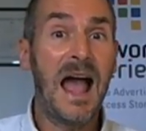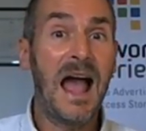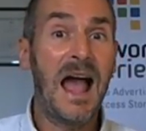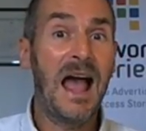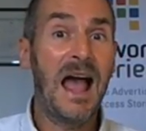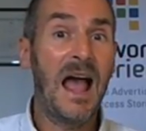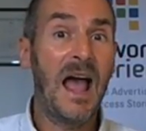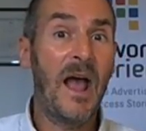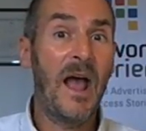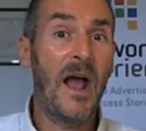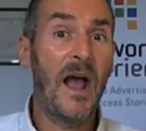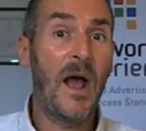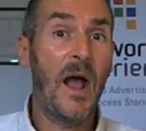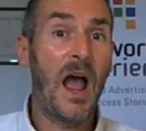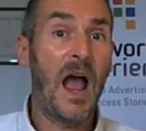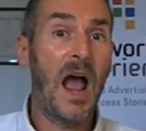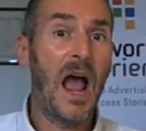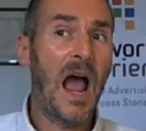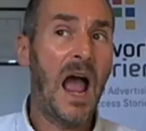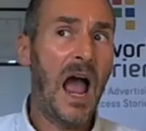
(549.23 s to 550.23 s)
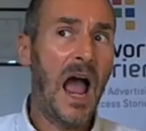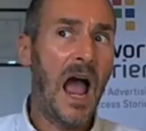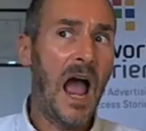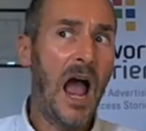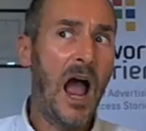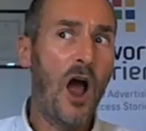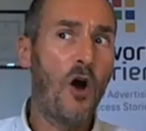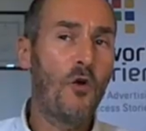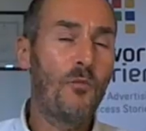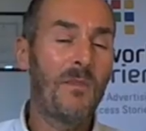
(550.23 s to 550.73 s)

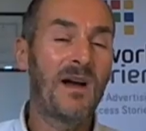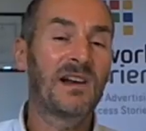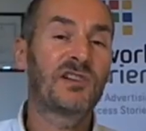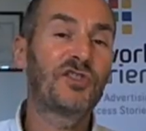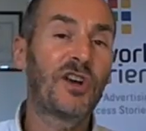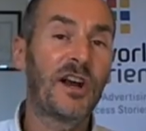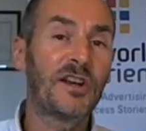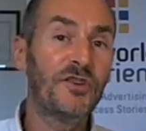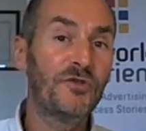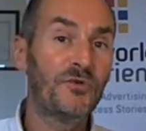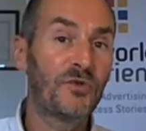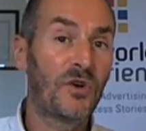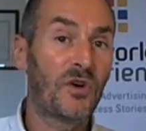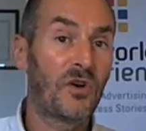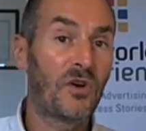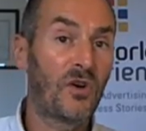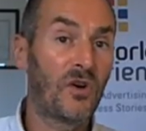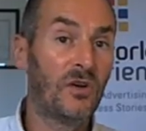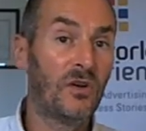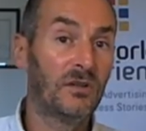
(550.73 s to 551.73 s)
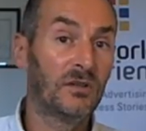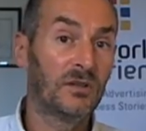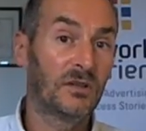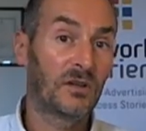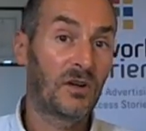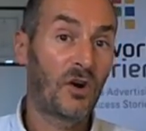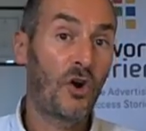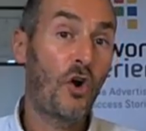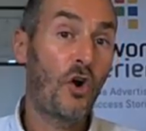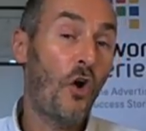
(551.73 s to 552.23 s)
how much are you
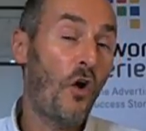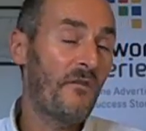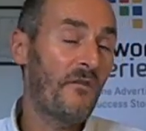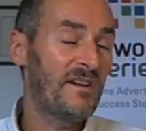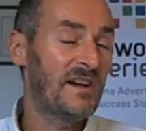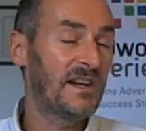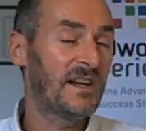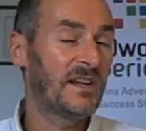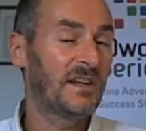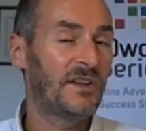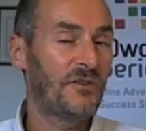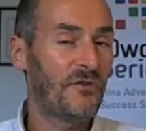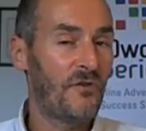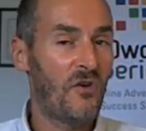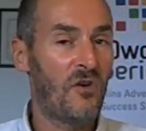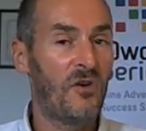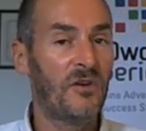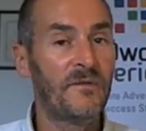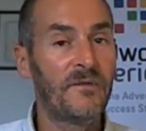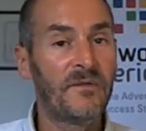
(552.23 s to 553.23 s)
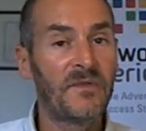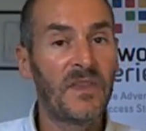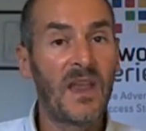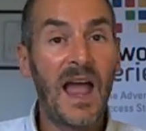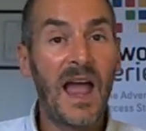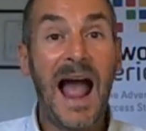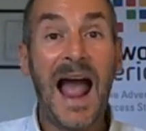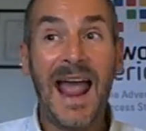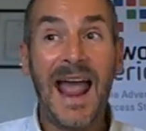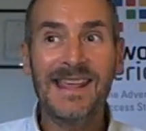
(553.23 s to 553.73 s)
covering your
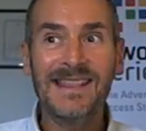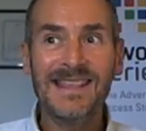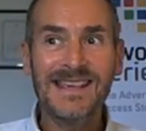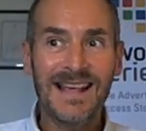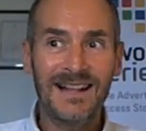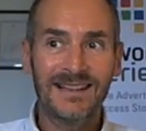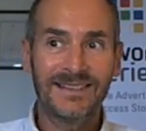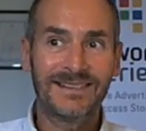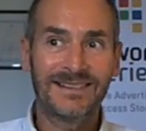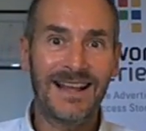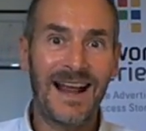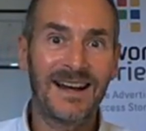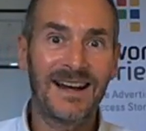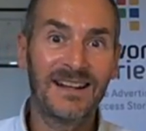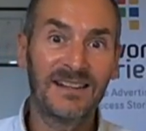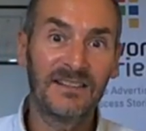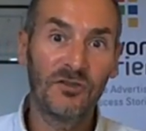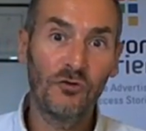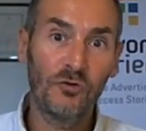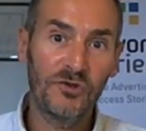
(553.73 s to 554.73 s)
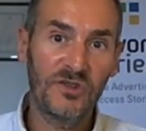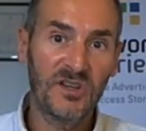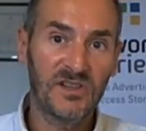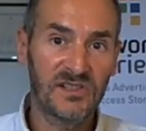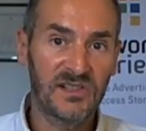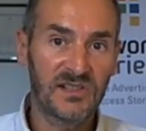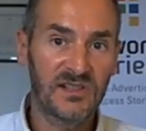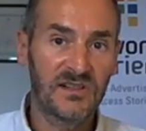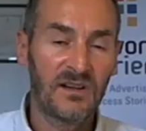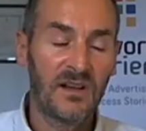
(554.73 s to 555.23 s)
ideal target
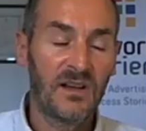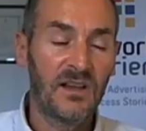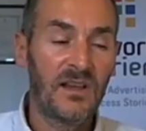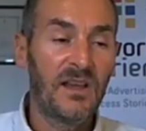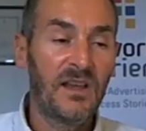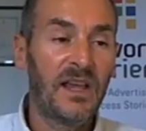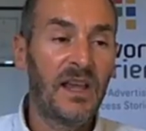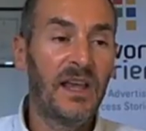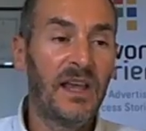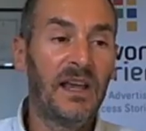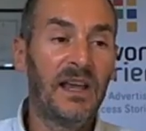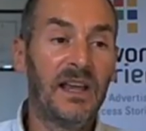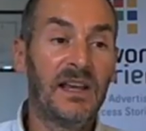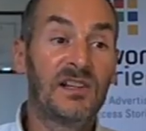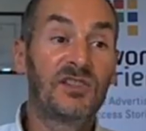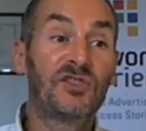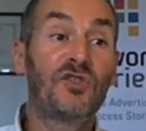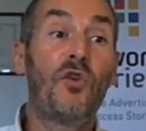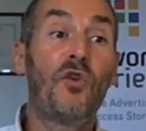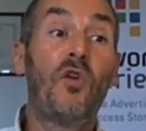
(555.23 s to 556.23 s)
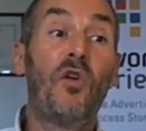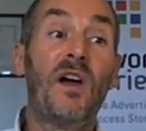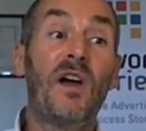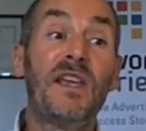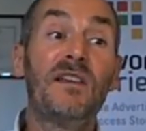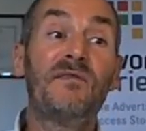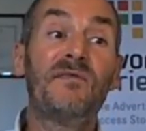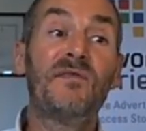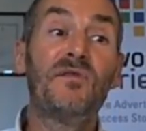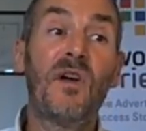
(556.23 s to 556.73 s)
audience. So
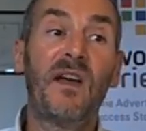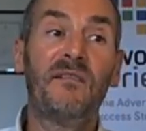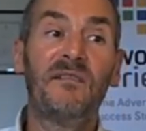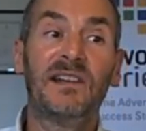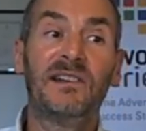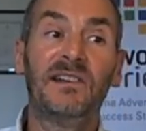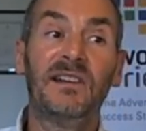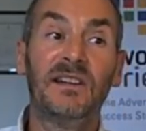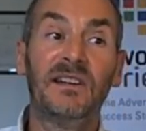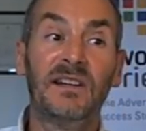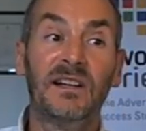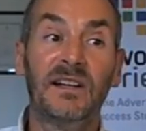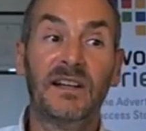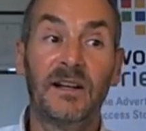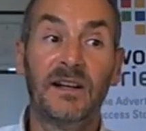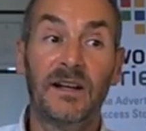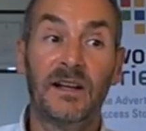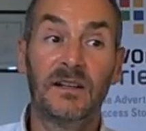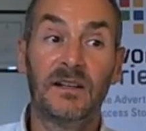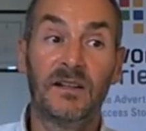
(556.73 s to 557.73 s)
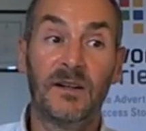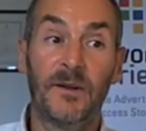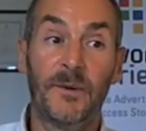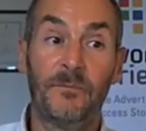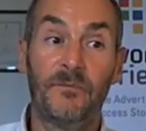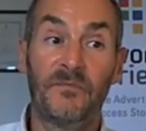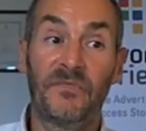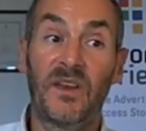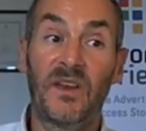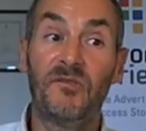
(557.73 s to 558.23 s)
if you have it in
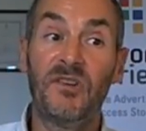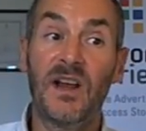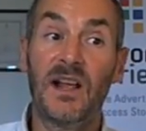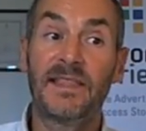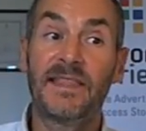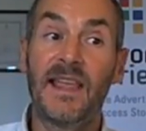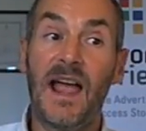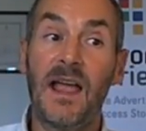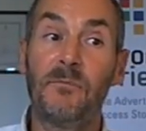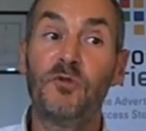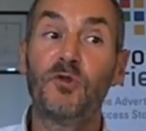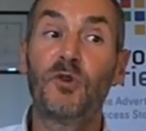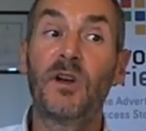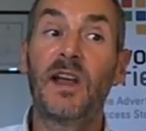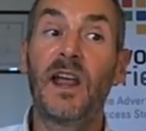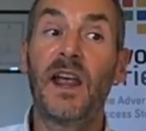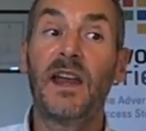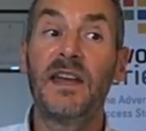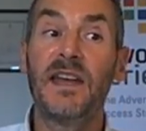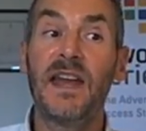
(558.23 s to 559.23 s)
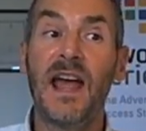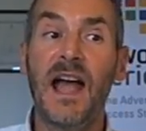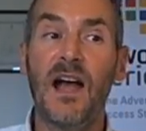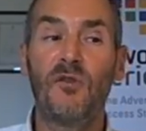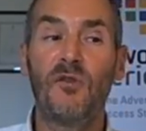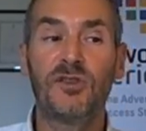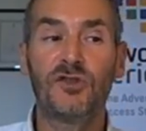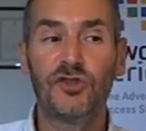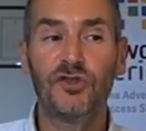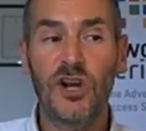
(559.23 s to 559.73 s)
real time, you can now
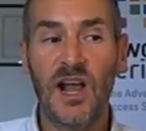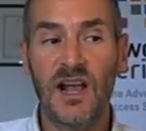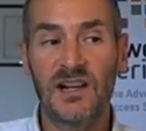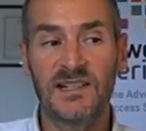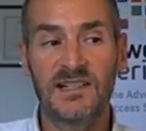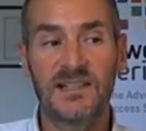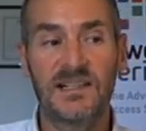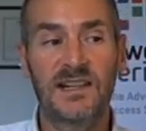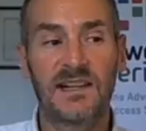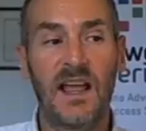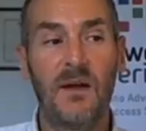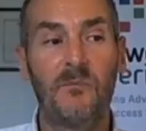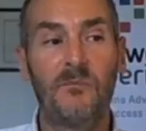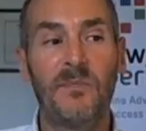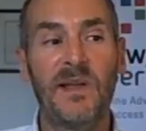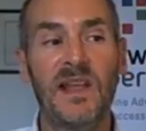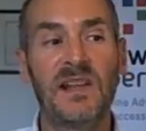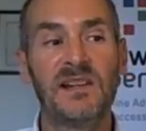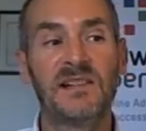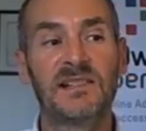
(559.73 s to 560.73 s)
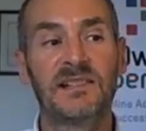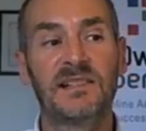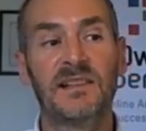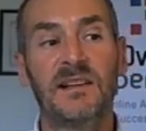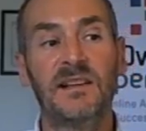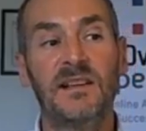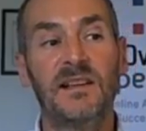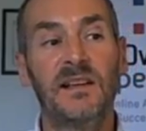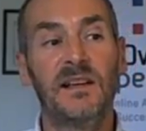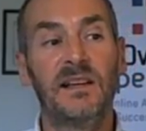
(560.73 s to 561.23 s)
adjust campaigns
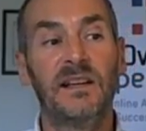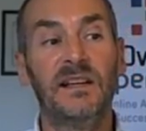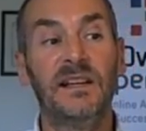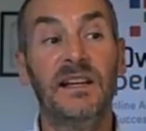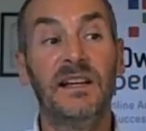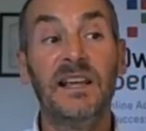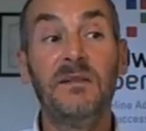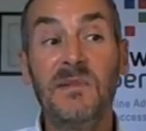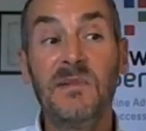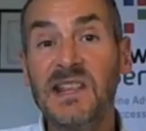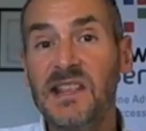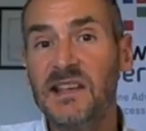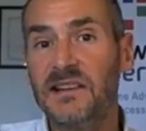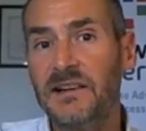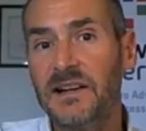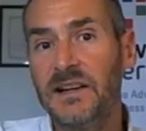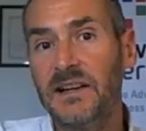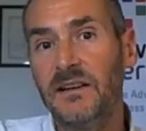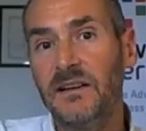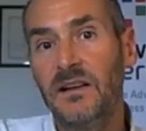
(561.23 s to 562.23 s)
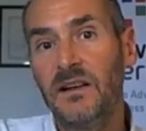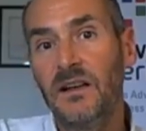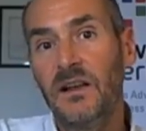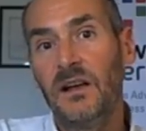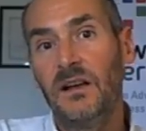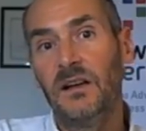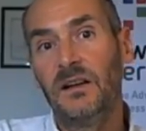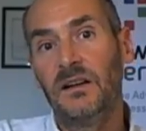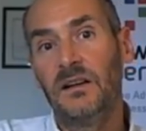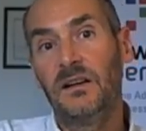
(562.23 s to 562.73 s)
immediately
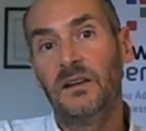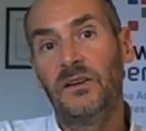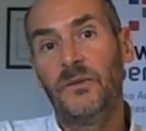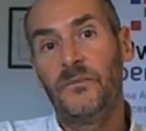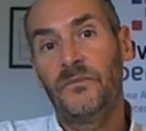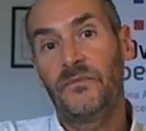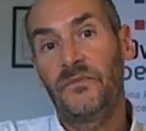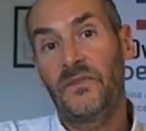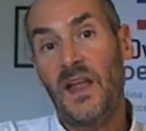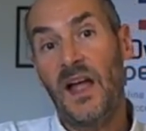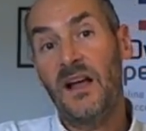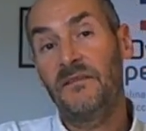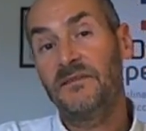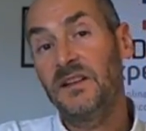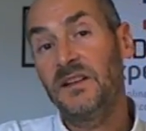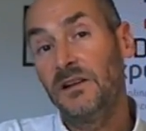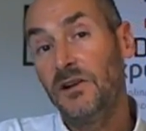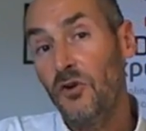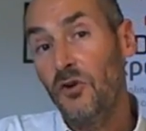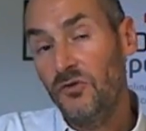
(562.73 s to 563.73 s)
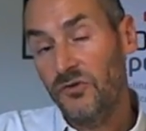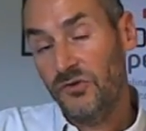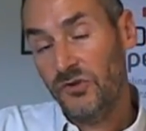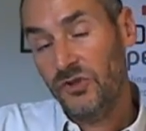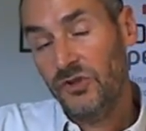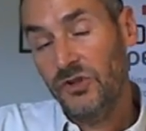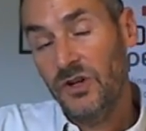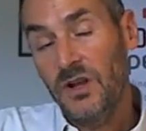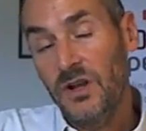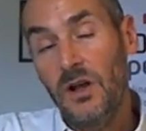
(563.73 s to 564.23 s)
after
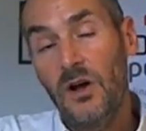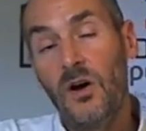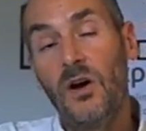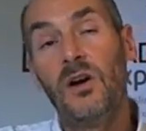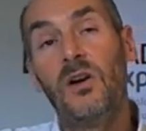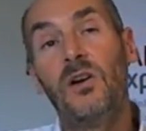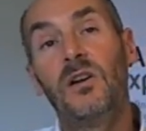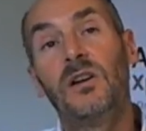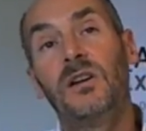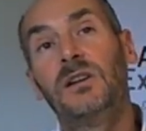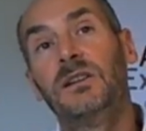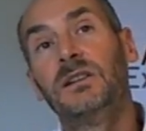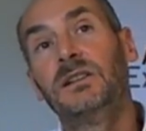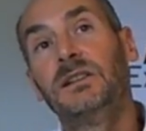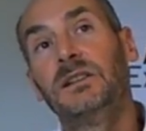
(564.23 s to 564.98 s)
launch, or